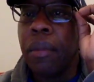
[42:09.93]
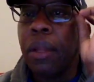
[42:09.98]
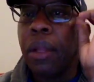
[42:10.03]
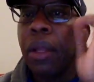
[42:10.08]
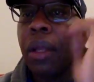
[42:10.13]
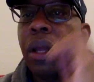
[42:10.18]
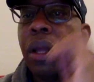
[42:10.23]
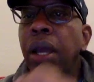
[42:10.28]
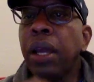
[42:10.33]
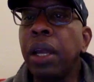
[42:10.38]

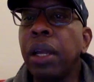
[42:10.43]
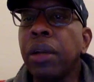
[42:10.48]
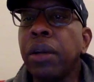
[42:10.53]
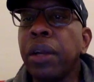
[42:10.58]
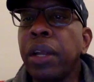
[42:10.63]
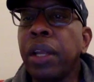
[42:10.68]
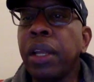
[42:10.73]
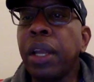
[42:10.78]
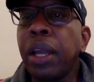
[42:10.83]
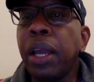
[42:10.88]
Hey,
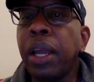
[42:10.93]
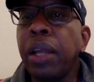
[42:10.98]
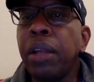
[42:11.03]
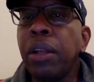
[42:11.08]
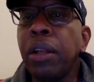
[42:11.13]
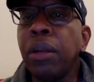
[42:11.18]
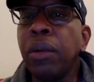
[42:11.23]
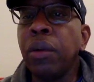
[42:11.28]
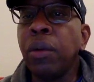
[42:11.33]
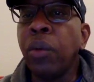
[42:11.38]

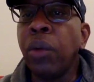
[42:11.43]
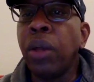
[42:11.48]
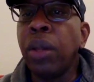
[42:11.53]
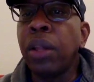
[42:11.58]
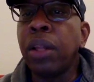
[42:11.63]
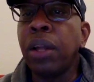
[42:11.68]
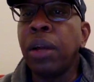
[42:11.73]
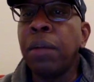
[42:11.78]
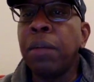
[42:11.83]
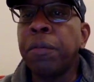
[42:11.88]
Enrique,
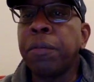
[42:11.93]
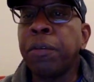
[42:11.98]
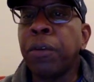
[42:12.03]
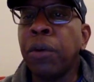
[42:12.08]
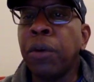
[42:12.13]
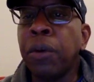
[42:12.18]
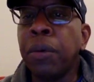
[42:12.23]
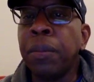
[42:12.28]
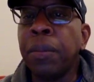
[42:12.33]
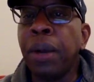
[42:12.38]
welcome
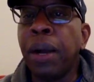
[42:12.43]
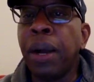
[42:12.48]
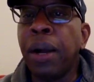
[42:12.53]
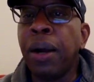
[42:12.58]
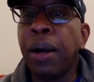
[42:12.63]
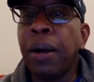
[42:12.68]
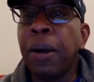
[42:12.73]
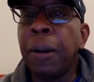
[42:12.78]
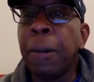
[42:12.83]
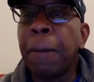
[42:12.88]
from,
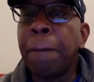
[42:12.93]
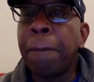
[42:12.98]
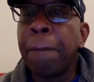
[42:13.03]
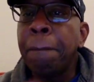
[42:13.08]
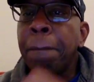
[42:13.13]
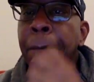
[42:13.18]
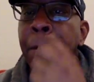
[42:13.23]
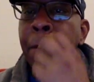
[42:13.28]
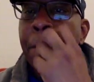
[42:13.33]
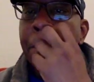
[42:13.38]

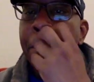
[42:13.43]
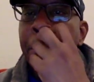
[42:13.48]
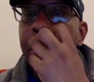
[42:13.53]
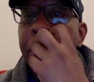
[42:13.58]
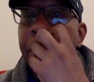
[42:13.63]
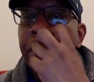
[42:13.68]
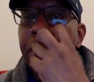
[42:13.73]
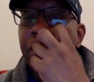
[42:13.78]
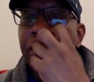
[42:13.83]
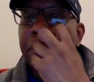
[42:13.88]

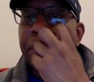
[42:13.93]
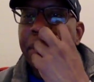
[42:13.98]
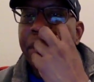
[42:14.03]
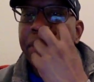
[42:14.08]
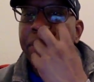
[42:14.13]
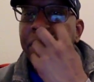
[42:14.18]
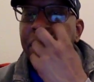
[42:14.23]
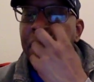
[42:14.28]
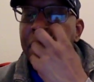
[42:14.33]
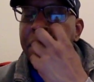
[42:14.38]
yes, big
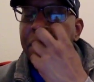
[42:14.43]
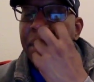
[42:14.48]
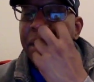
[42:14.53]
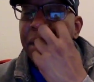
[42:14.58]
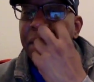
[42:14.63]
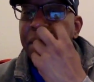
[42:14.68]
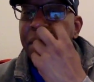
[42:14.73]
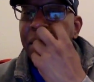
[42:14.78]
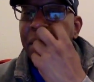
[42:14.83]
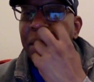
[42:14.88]
time, you're
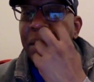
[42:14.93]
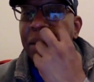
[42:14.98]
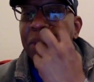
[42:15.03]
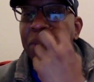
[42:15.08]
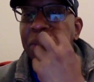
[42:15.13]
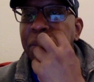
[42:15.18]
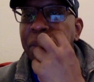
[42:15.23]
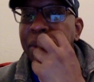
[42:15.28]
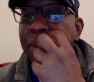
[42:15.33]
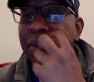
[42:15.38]
giving hearts
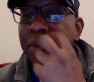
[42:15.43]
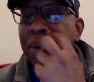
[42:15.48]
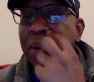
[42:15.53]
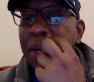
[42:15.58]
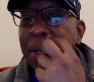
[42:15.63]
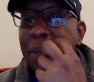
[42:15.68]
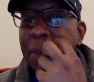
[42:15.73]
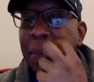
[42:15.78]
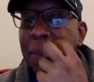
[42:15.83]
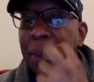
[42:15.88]
big
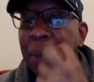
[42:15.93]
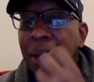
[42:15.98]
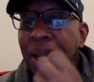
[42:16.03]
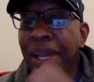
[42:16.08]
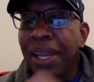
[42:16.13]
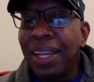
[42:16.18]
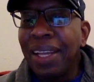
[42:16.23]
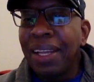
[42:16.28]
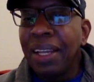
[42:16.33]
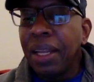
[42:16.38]
time.
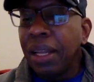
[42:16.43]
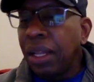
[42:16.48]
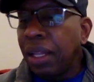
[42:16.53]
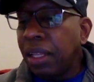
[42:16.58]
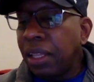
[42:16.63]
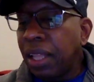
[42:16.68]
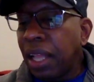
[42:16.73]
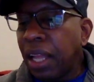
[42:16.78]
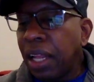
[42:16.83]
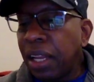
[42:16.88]

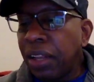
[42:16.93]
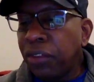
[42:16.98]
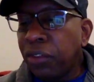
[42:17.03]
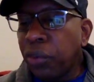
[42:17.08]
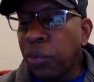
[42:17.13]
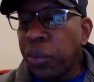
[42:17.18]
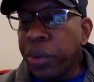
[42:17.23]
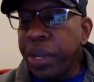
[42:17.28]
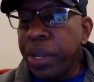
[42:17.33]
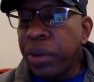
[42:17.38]
That is
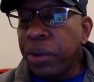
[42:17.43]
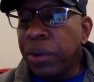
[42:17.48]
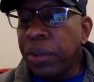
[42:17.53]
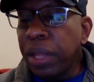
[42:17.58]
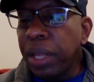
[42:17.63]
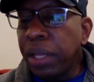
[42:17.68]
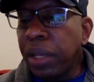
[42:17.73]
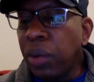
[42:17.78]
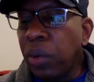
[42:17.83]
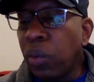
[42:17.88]
weird
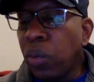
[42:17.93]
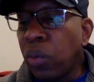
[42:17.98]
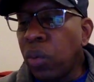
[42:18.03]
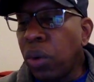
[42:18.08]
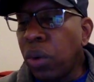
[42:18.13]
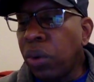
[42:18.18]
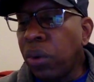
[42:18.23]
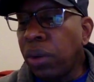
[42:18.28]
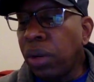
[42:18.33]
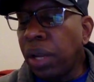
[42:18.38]
that it
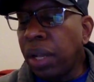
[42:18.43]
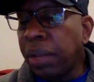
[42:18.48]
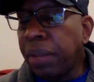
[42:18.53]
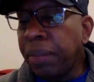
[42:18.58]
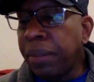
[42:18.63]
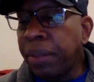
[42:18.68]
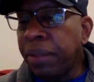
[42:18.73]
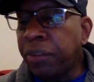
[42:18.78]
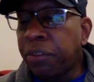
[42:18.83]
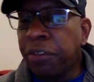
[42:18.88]
won't let
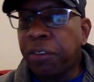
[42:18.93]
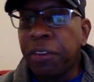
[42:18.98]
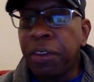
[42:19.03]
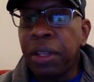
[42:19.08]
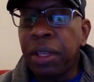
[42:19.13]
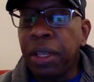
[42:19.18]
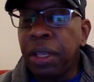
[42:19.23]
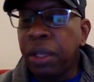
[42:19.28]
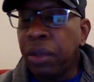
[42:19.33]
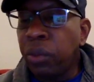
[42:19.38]
me
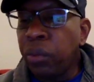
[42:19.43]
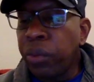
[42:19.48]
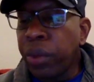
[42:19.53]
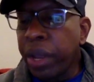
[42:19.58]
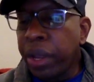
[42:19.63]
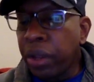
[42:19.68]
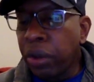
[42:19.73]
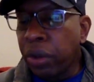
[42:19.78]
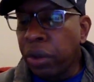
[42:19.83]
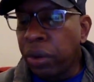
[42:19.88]
see
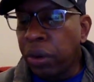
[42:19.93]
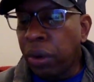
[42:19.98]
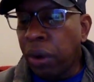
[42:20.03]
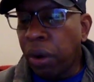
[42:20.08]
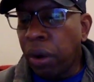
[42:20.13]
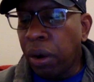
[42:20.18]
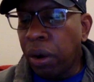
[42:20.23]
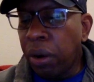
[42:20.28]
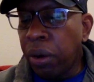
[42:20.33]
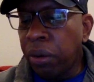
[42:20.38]
regular
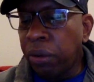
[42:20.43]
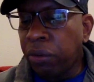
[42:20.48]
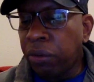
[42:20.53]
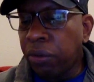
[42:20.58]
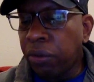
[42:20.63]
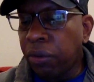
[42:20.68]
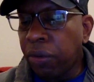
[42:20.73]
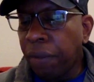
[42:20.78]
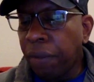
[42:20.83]
hearts